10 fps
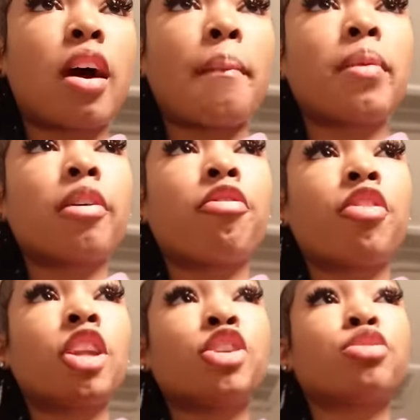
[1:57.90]
I'm gonna
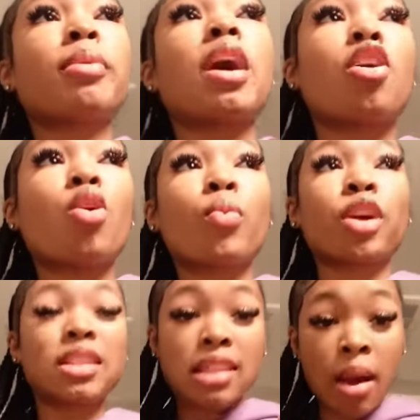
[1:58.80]
finish my
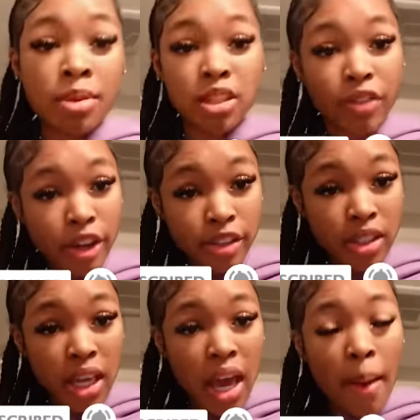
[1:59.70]
homework assignments
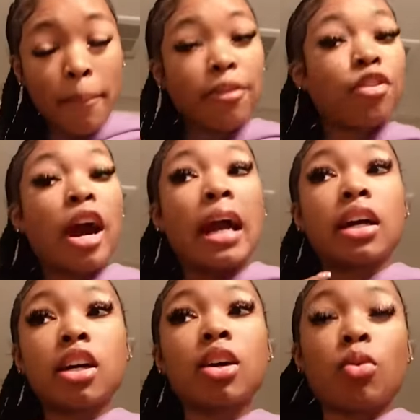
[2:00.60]
first before I
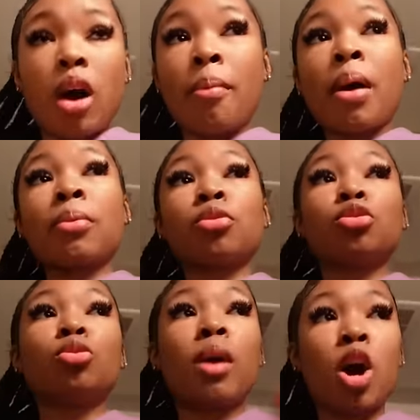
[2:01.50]
cook. Well, I'm probably gonna do my